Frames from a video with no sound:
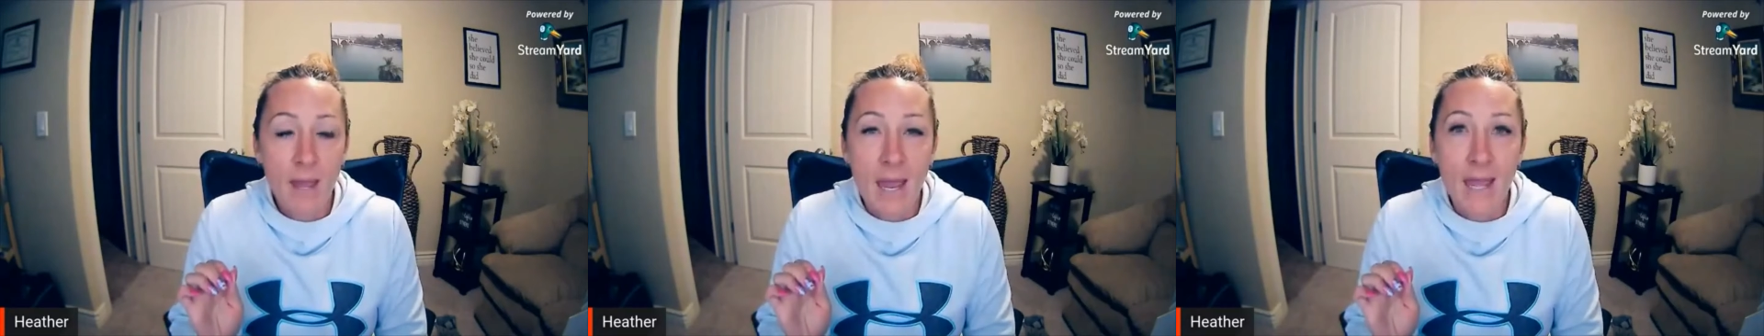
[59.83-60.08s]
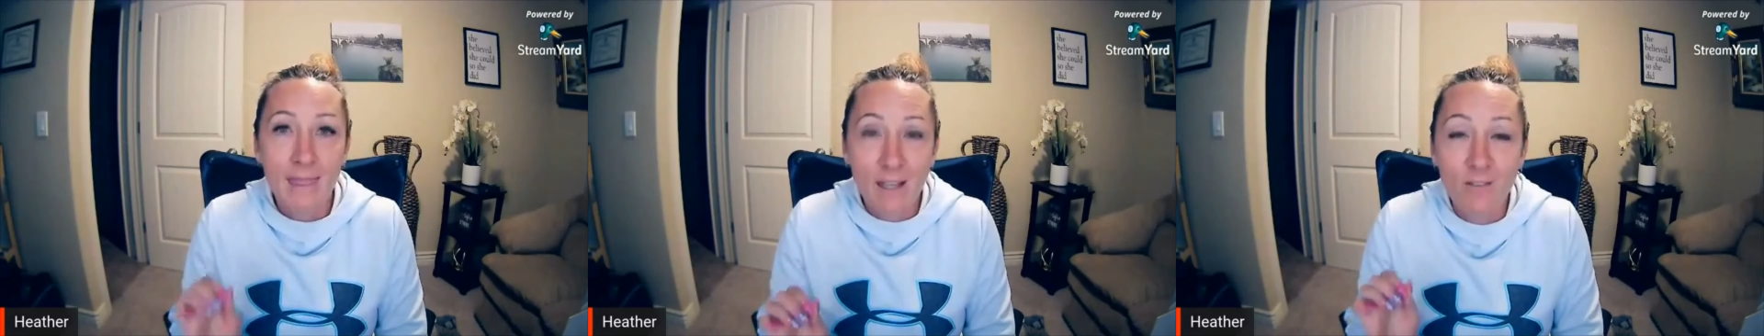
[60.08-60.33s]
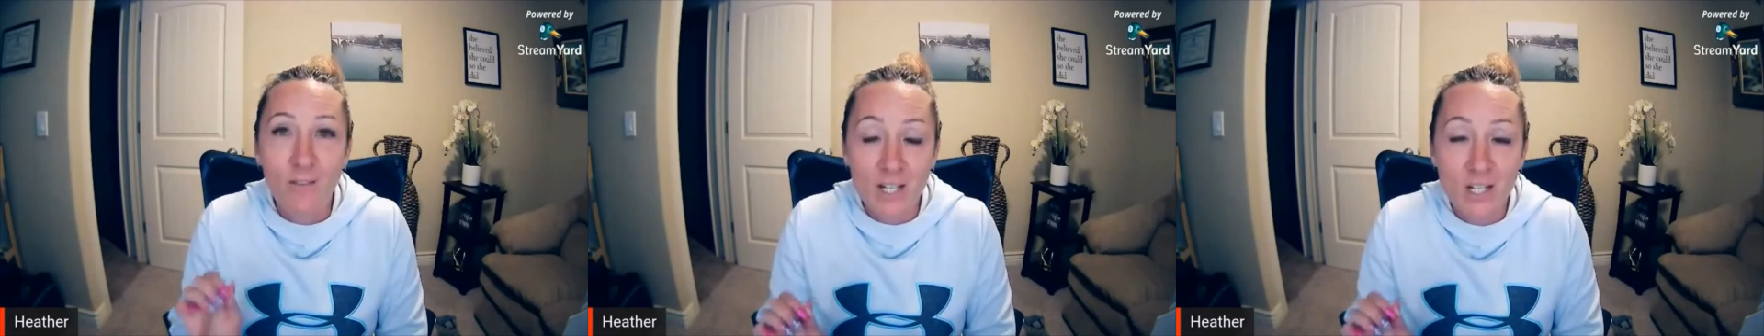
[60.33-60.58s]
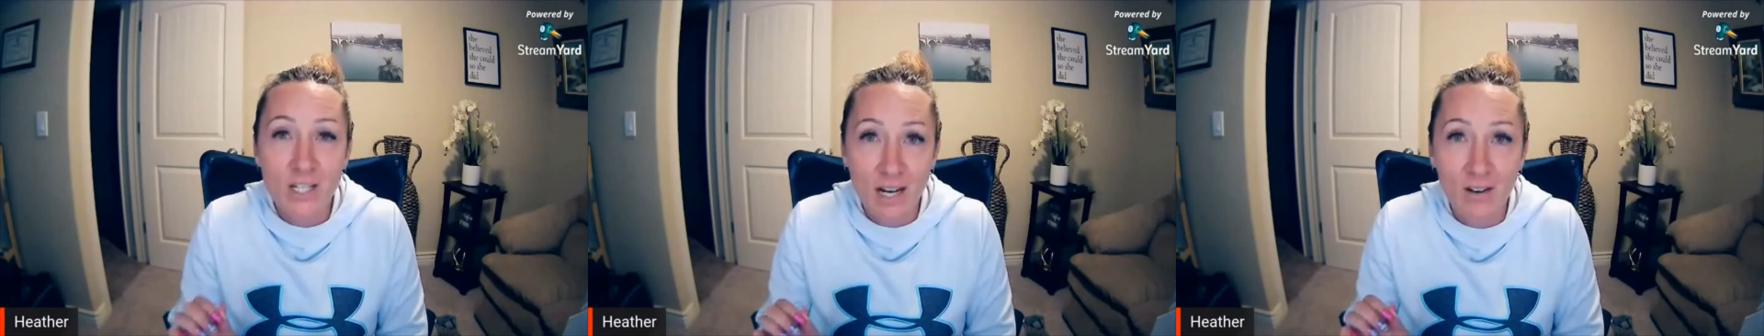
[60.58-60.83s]
and they're
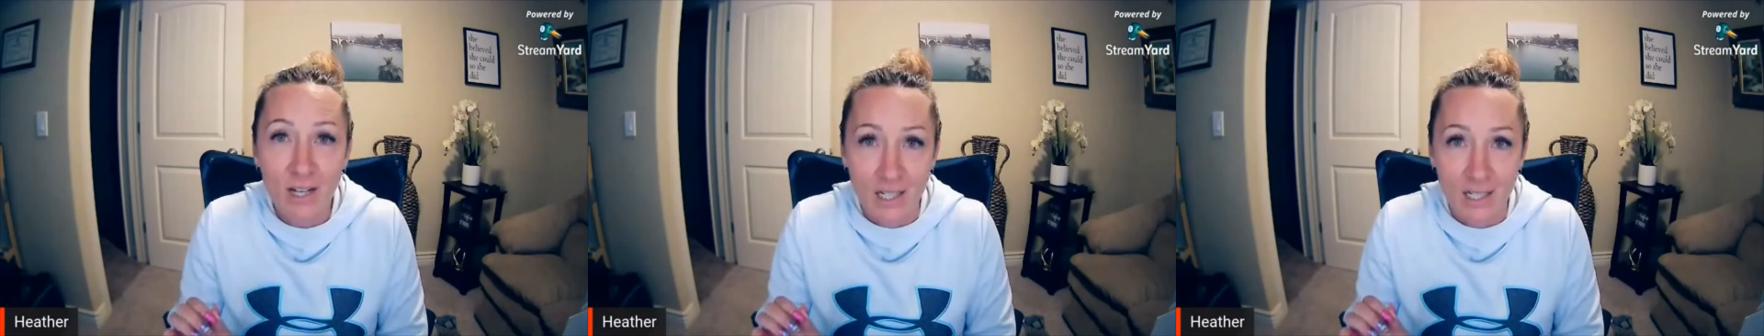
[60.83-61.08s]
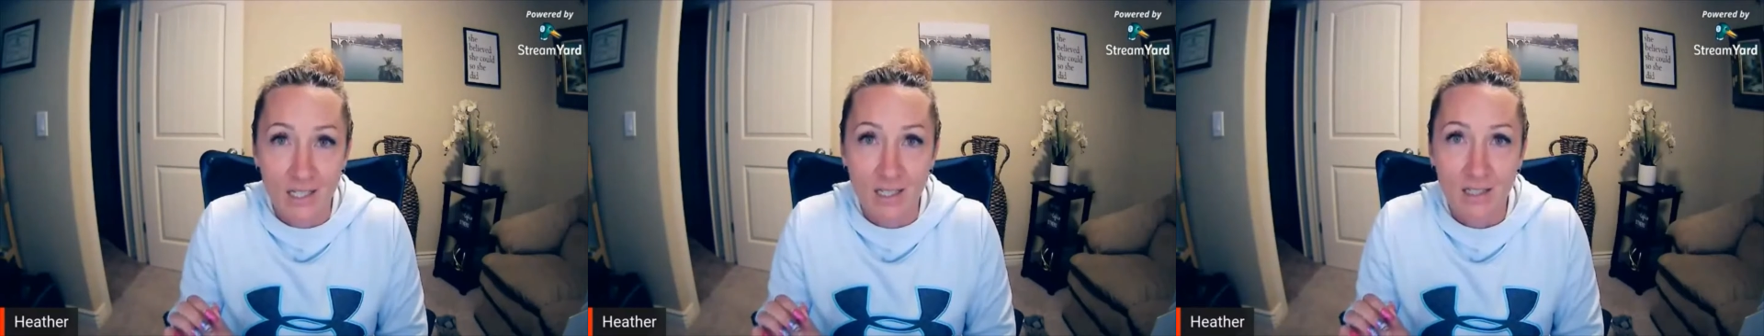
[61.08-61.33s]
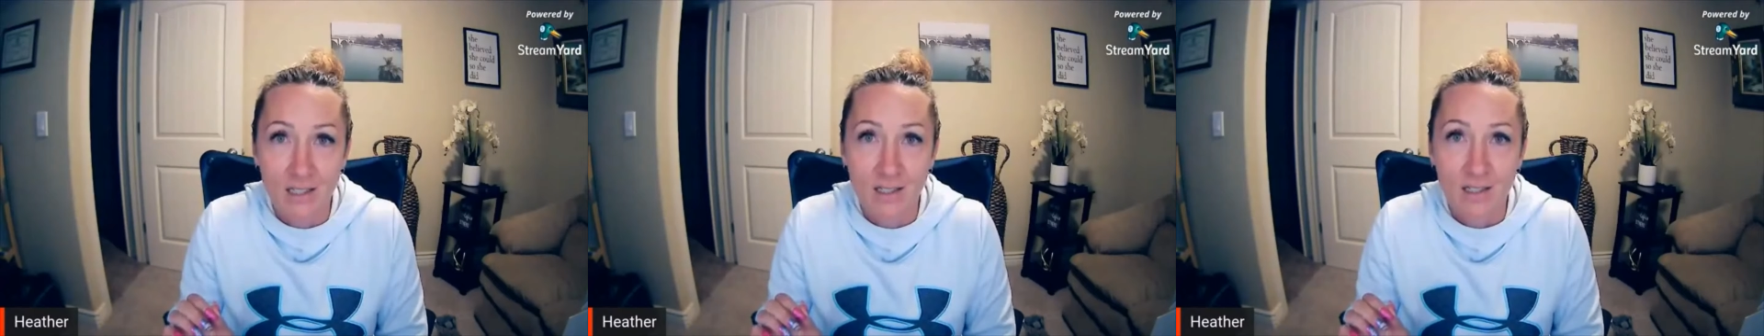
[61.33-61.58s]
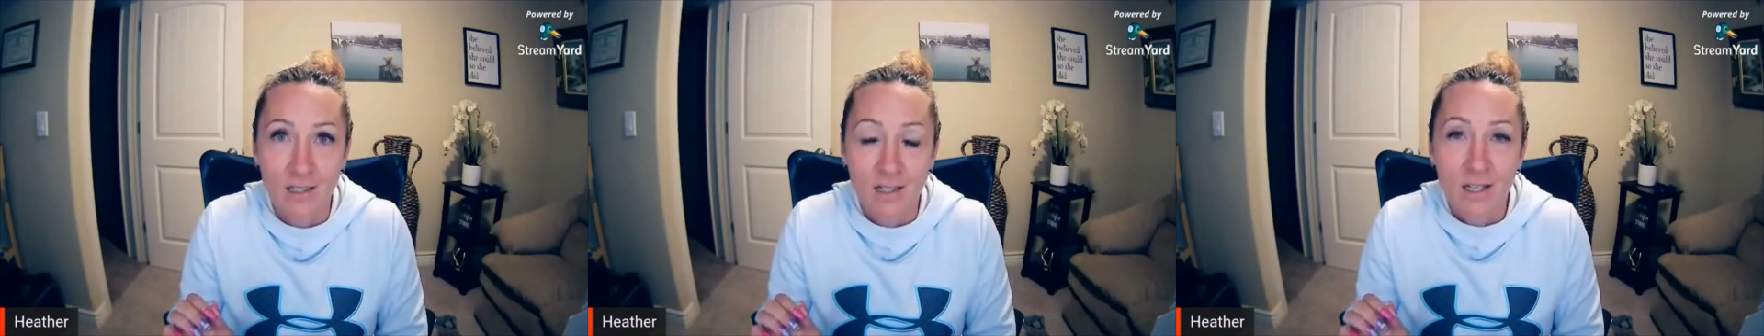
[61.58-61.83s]
vegetarian.
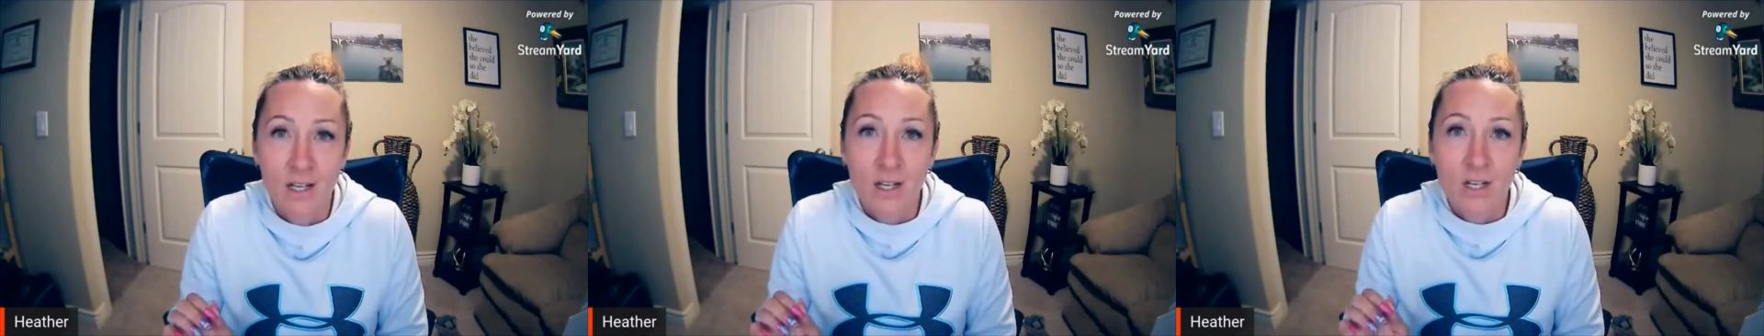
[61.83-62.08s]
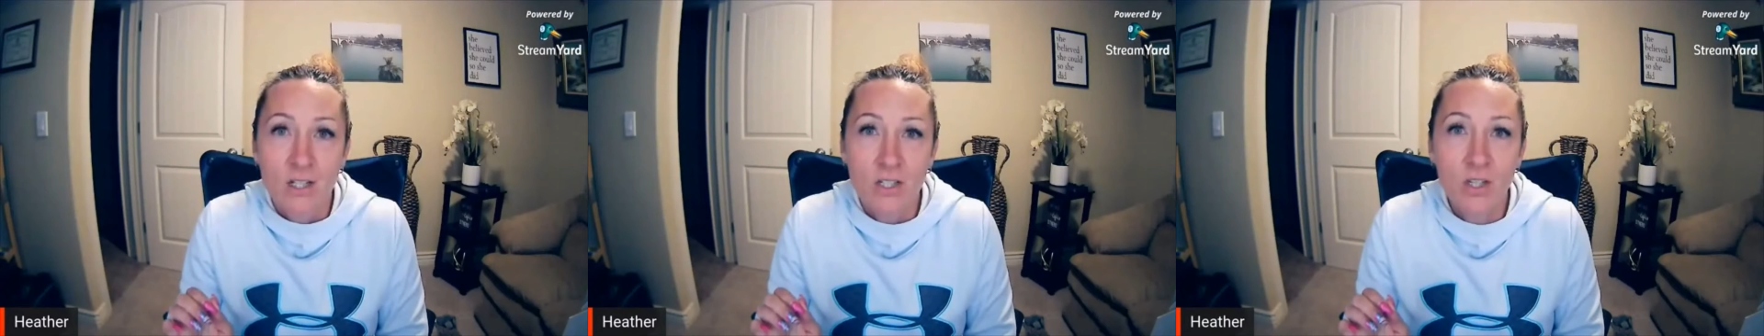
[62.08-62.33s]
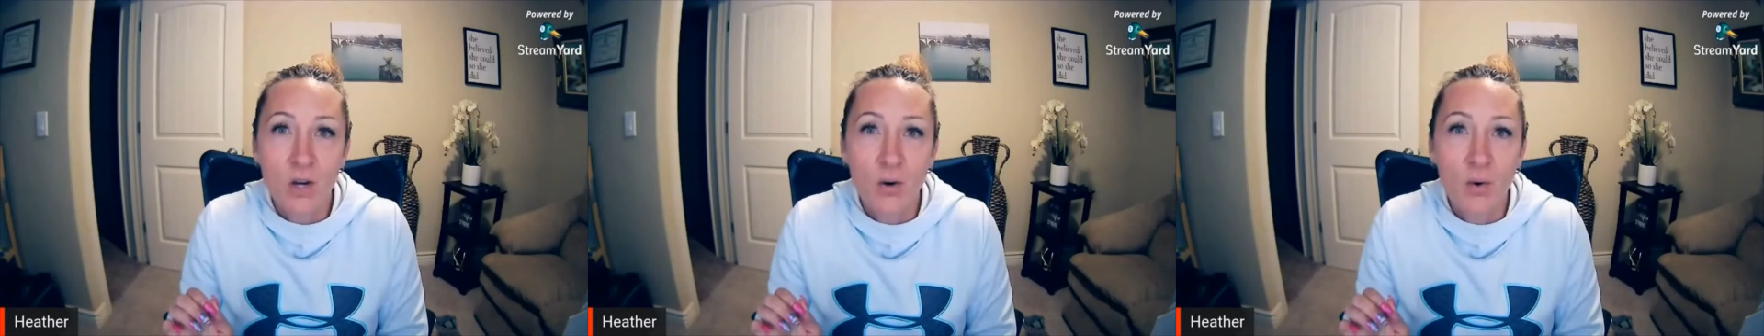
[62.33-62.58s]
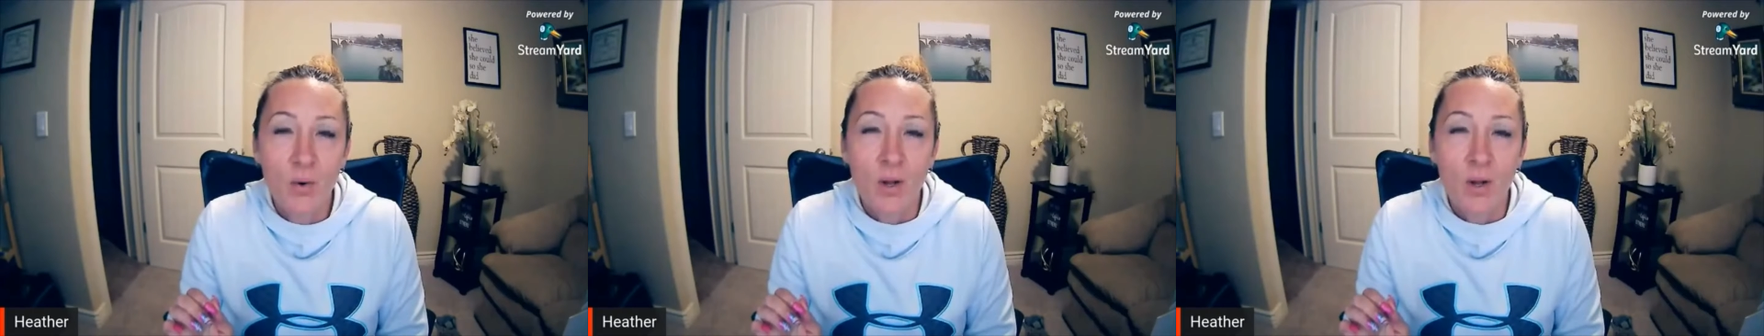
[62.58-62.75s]
So